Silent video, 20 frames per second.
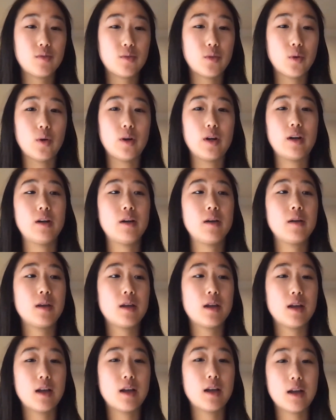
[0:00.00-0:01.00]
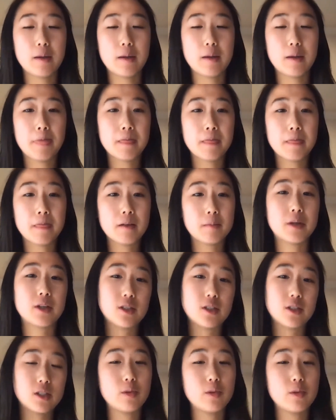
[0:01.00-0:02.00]
for
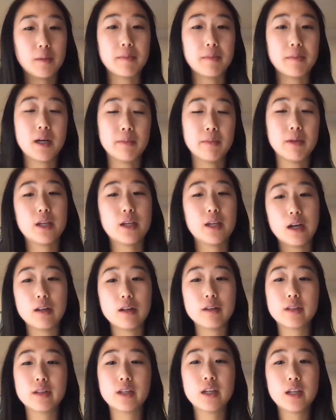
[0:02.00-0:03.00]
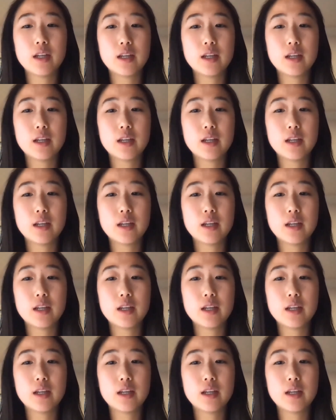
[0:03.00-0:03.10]
pursuing public health.